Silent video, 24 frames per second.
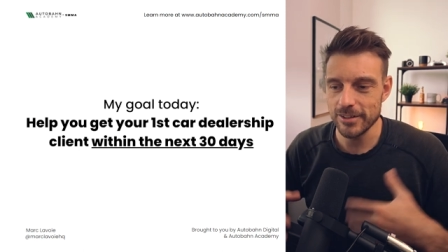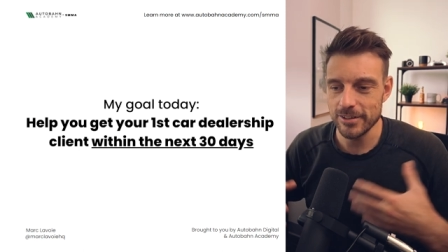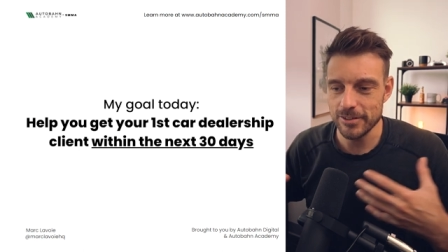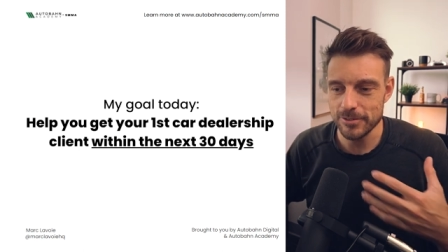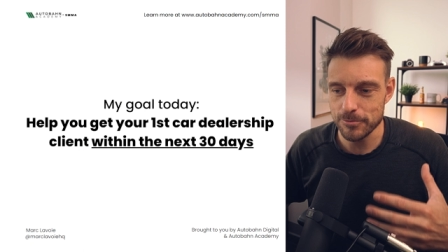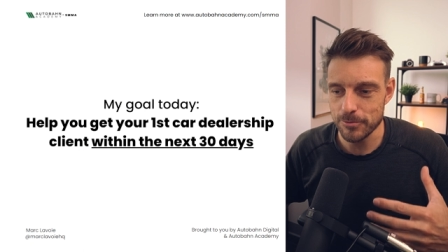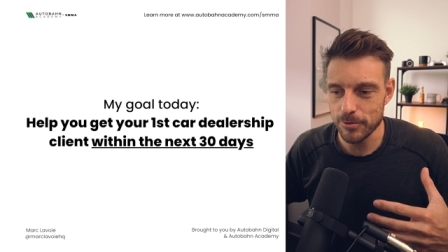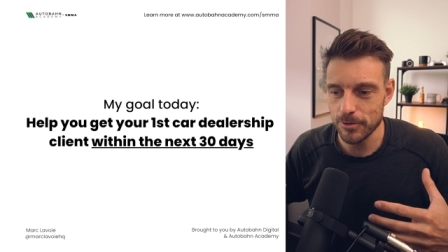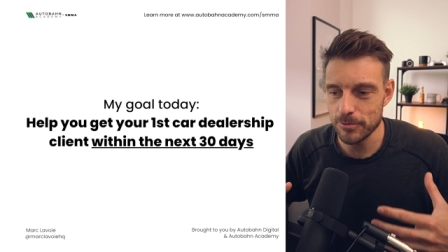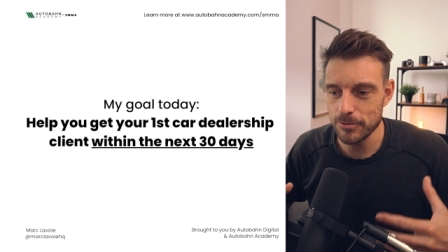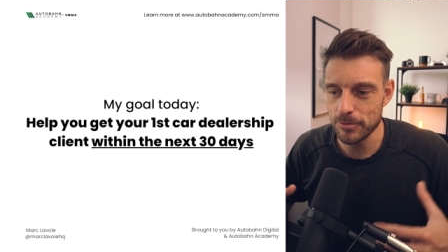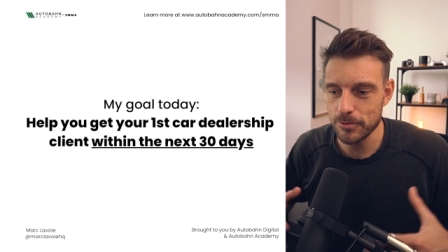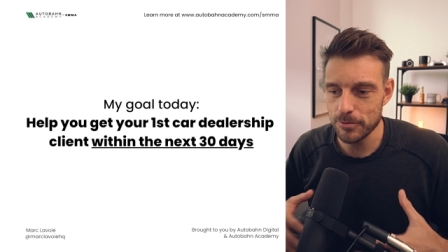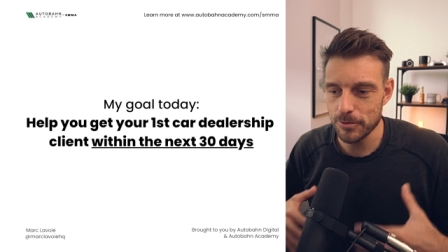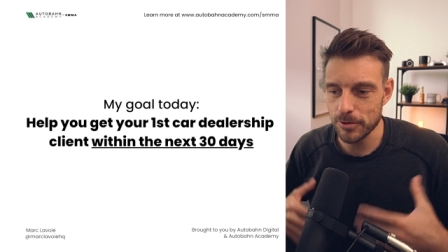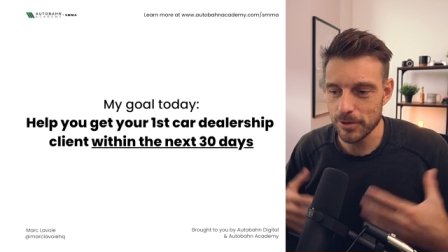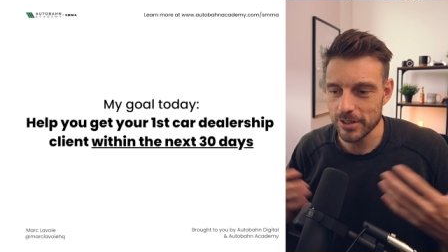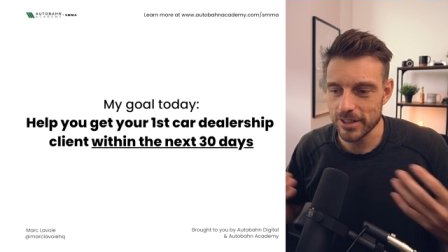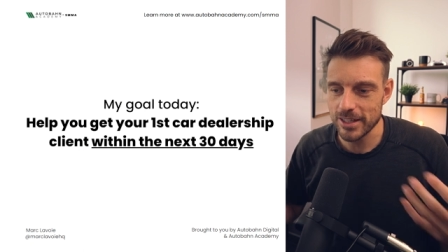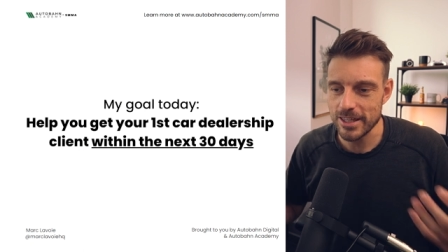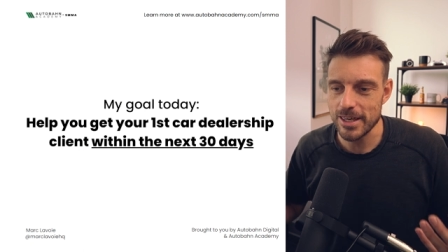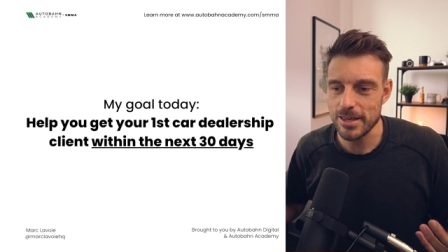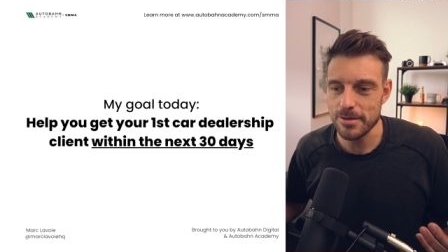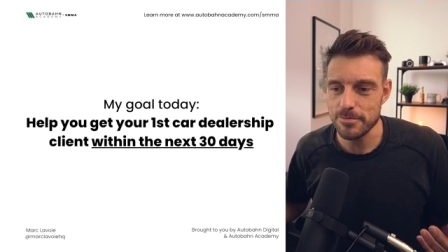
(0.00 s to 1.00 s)

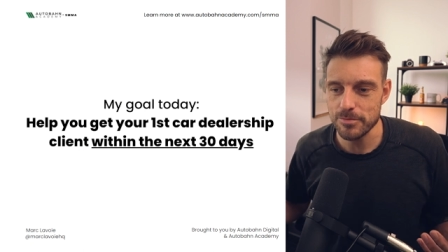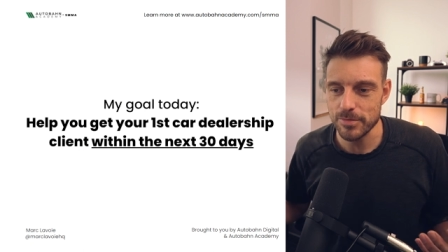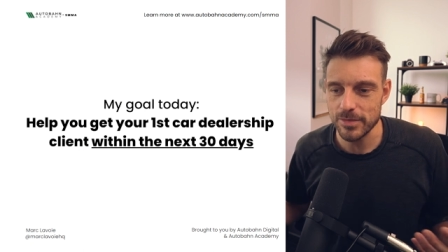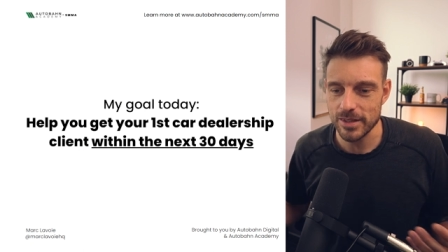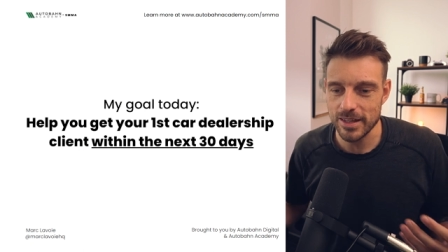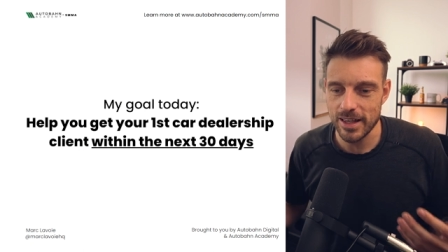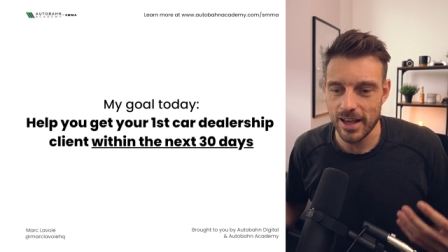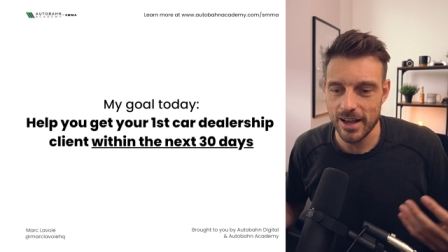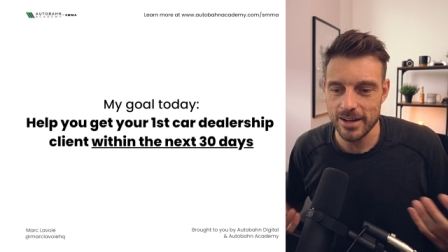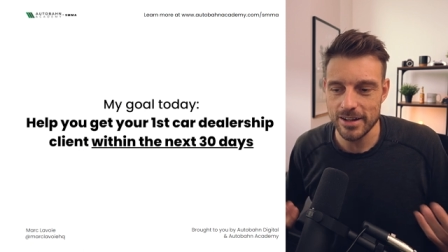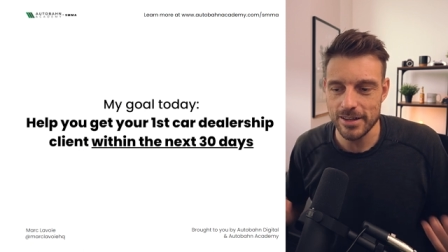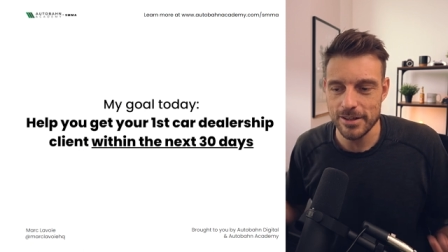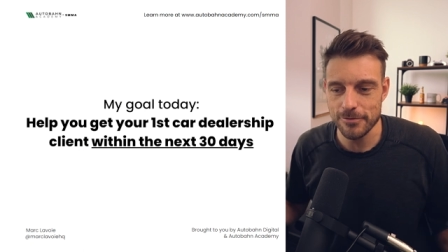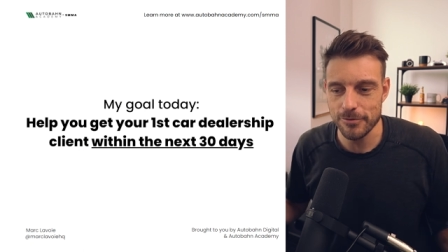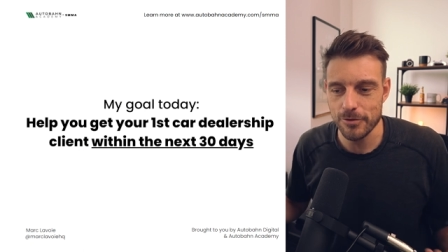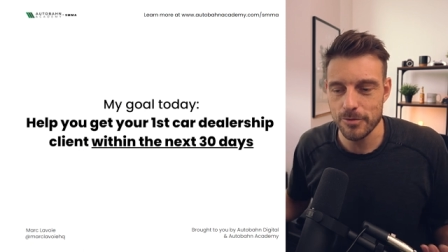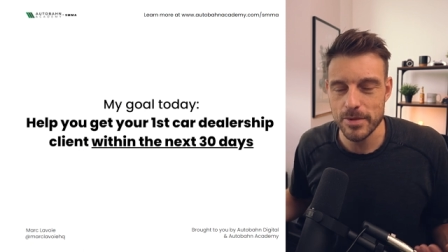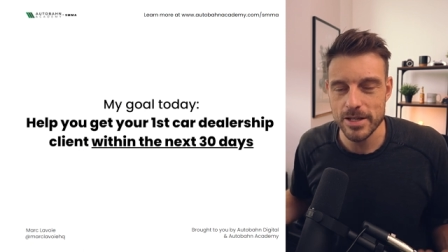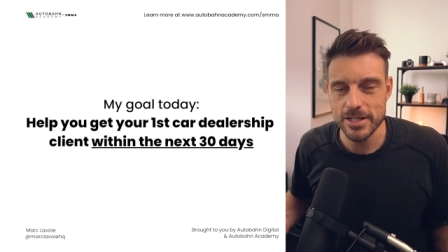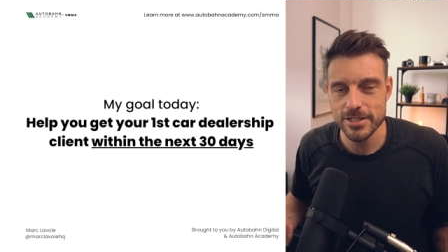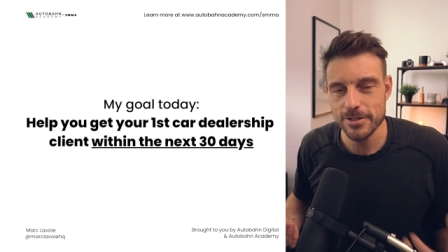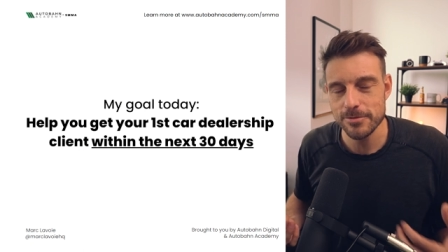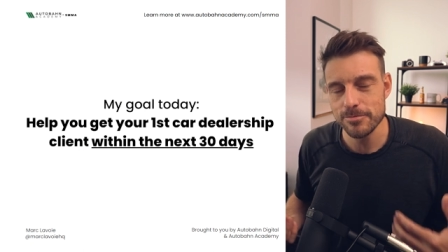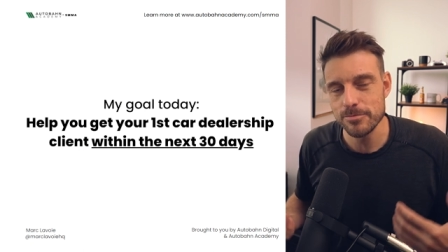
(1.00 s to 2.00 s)
will keep that
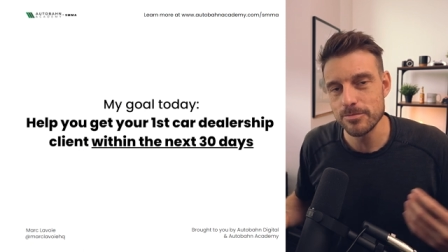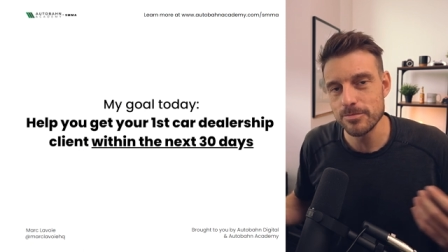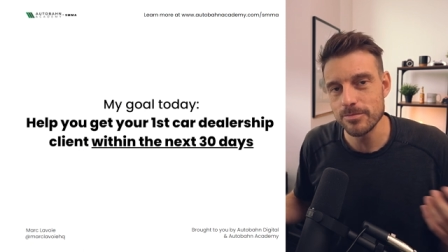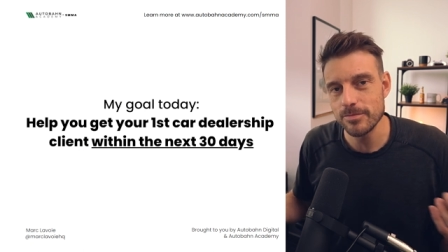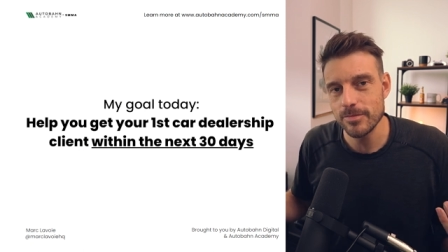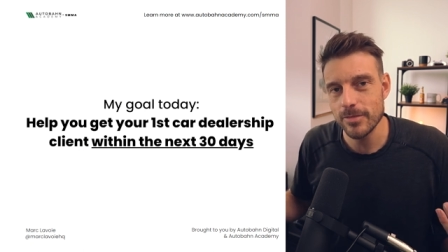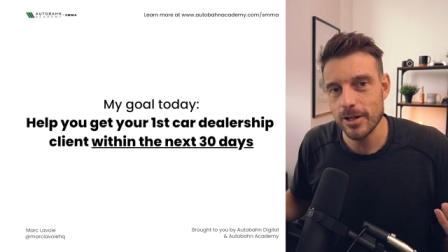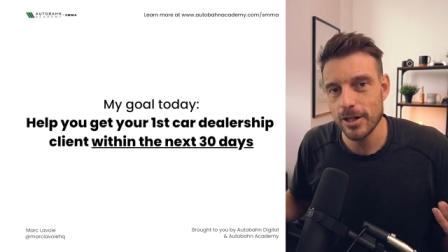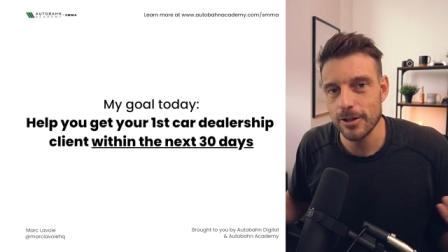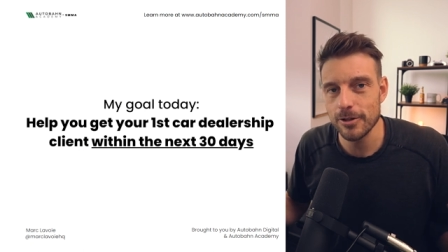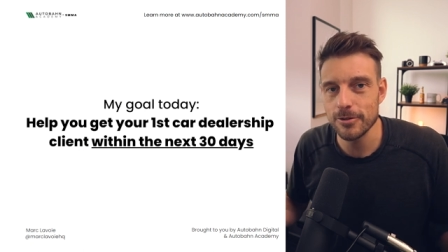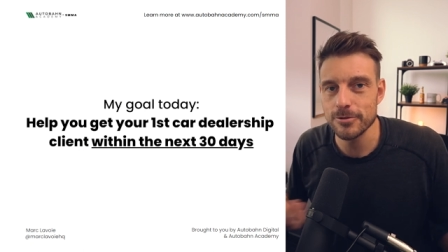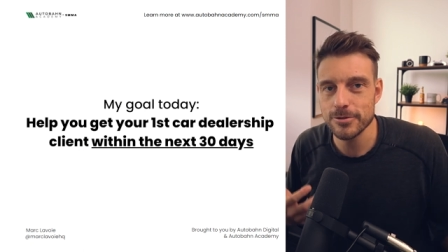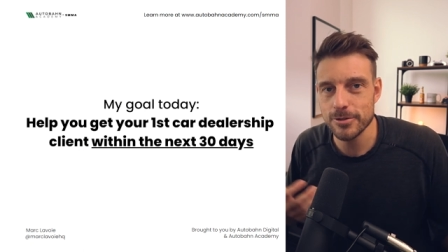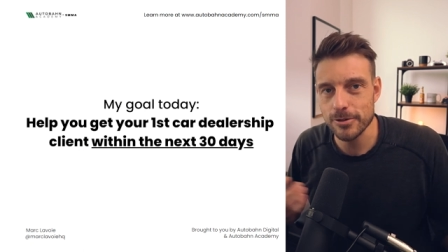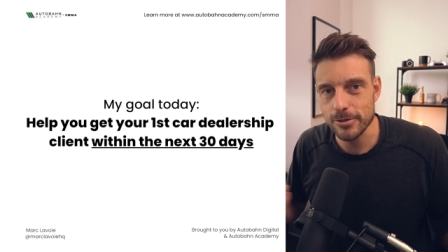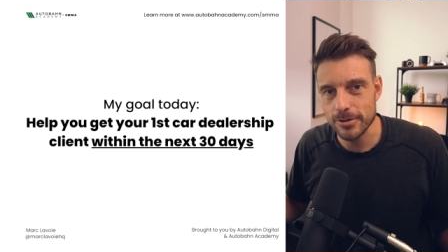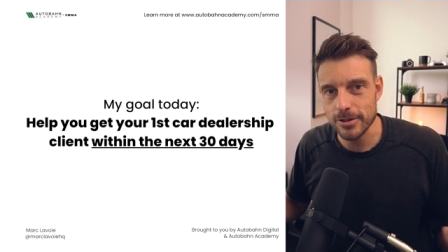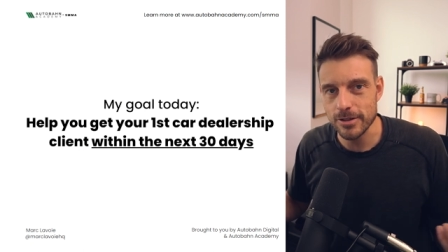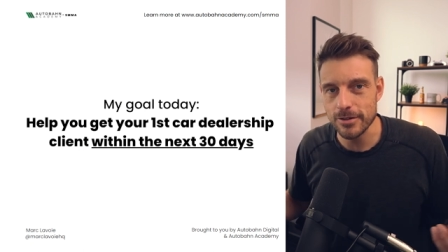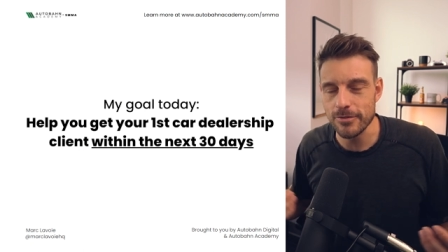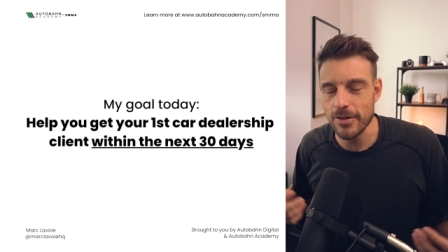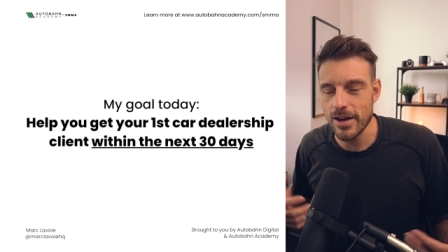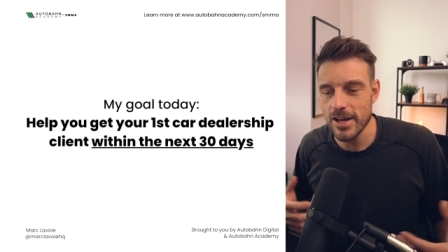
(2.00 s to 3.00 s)
information closer
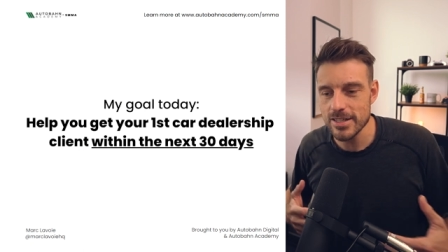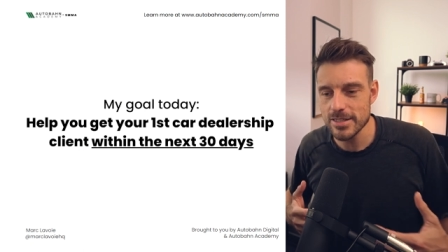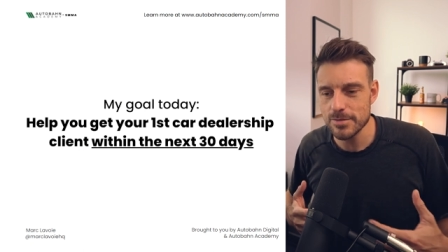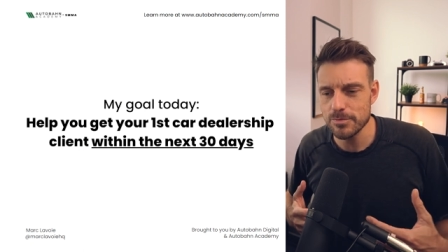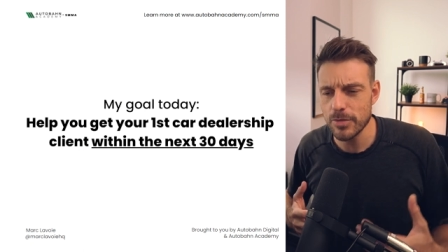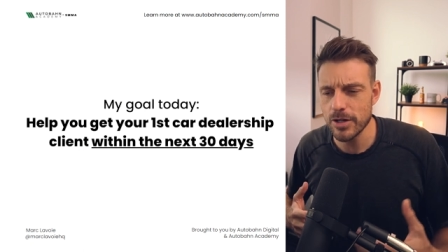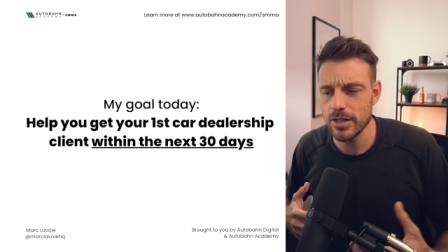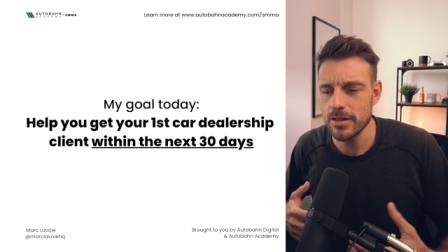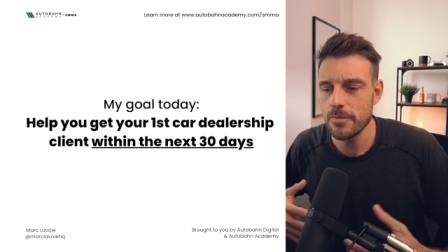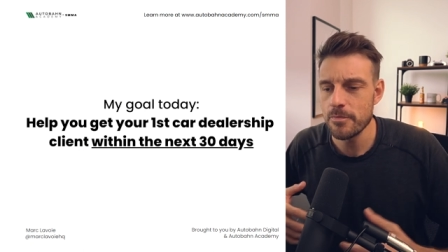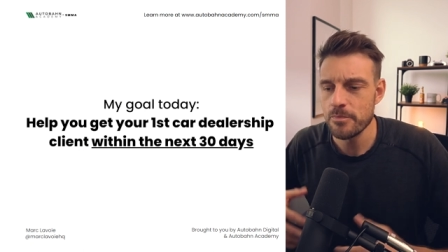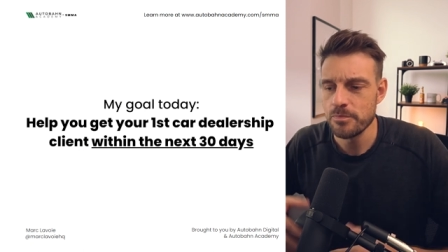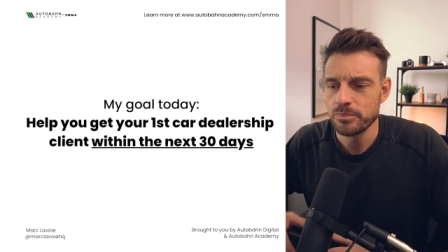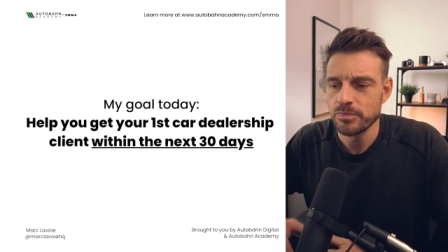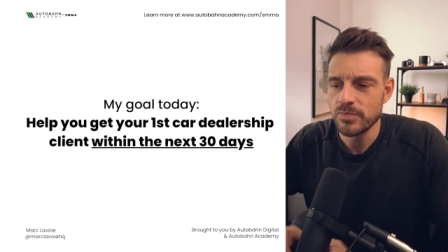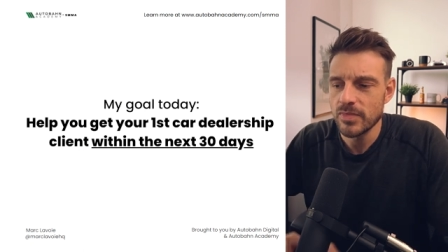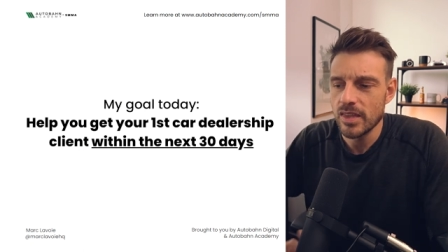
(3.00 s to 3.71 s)
to the vest, but